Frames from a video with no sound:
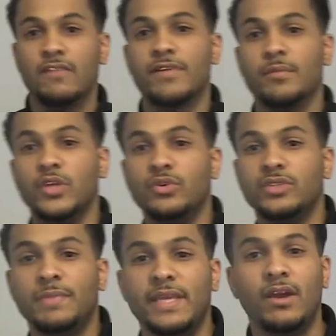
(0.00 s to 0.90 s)
from a youth
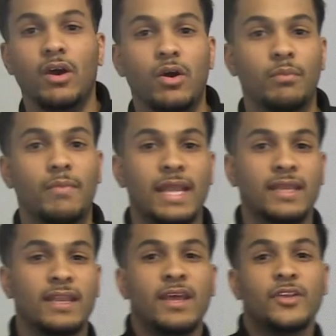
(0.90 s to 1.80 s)
to be your old man.
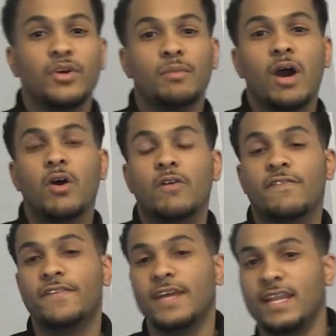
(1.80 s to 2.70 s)
Done my own
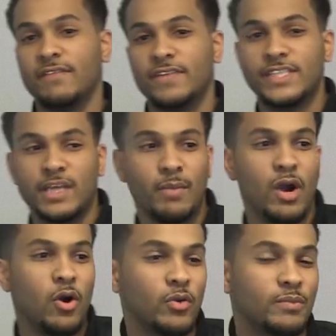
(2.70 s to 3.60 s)
thing, I never check my
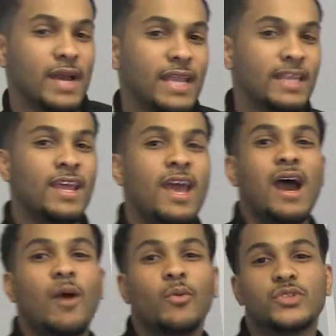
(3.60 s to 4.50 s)
old man.
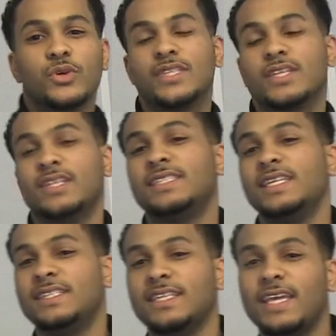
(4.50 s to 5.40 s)
I was always on a
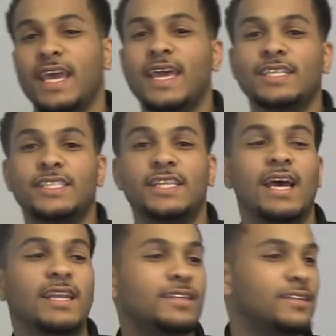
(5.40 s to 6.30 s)
ting to get cash in
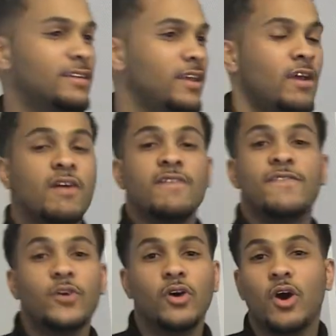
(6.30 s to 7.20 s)
hand.
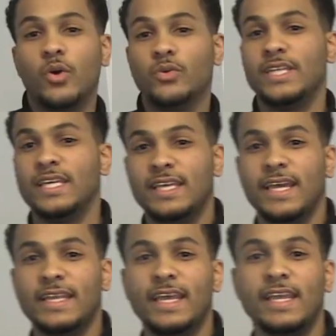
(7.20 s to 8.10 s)
4OD,
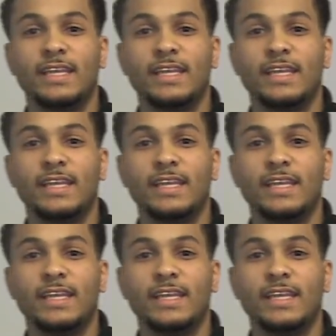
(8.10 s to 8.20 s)
get it in